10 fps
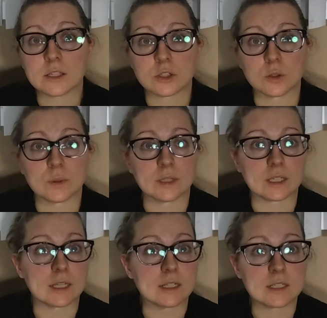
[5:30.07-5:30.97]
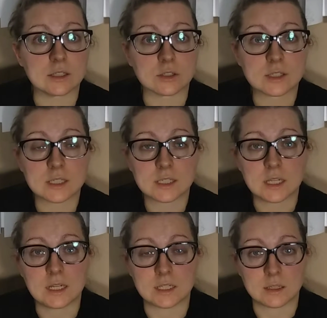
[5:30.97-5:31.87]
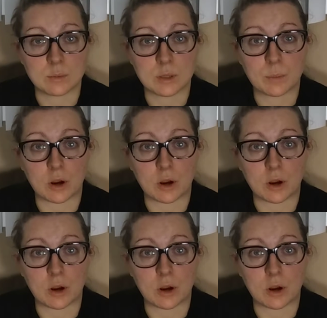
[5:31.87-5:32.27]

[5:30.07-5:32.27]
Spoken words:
So like N-acetylcysteine is a big